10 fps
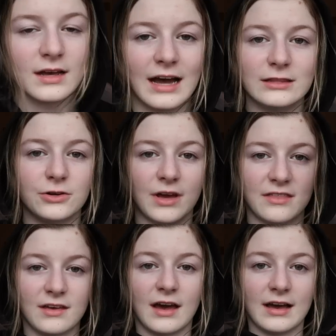I literally, I
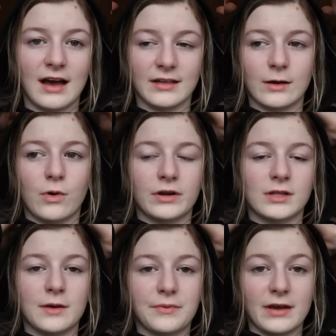think I got like one
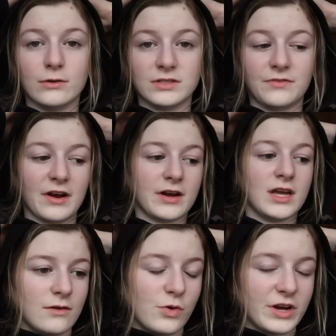clip. It was
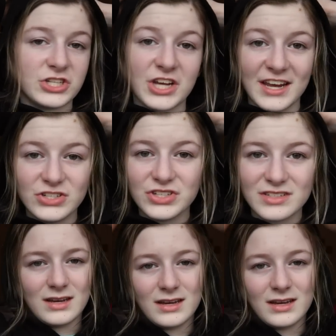very quick changes.